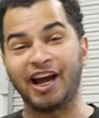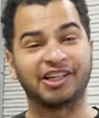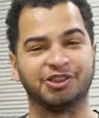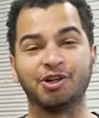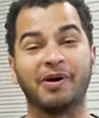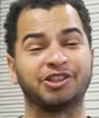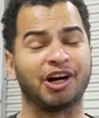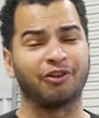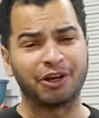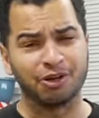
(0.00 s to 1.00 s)
guys are new to my
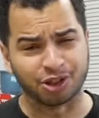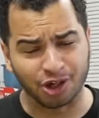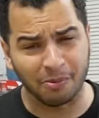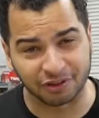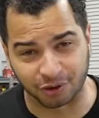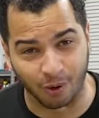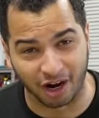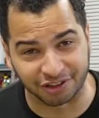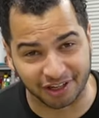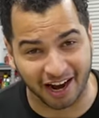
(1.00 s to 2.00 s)
channel, thank you so much for
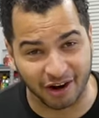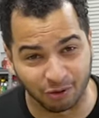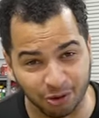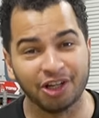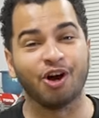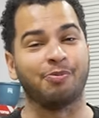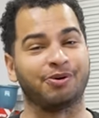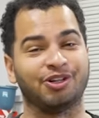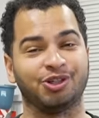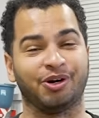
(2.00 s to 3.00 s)
watching. I really
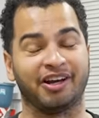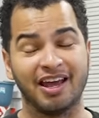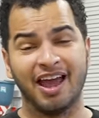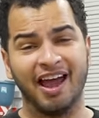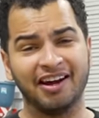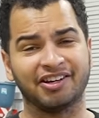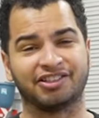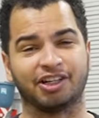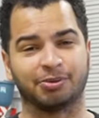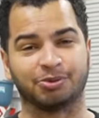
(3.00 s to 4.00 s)
hope you enjoy it and
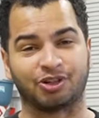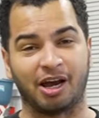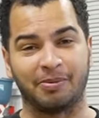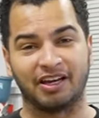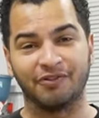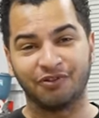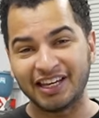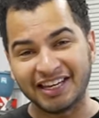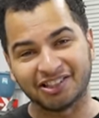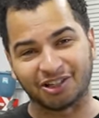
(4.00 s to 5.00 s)
consider subscribing if
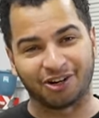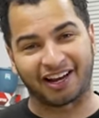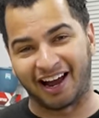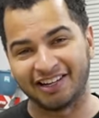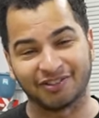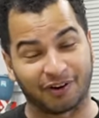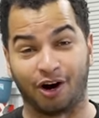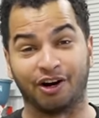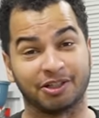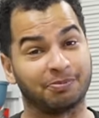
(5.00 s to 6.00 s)
these are the kinds of
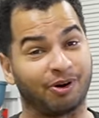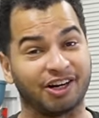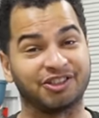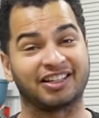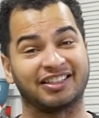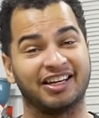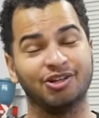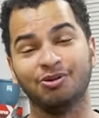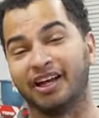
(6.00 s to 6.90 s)
cars and projects that you